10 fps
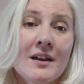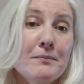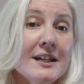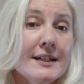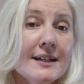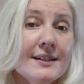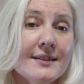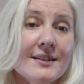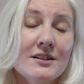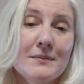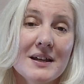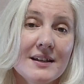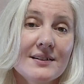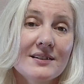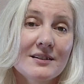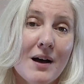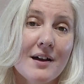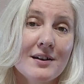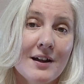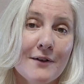PTE's system is
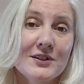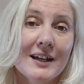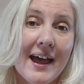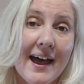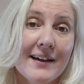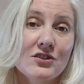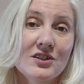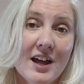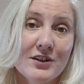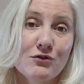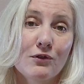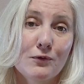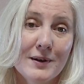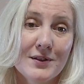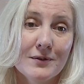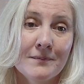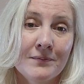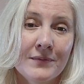smart enough to catch natural rhythm.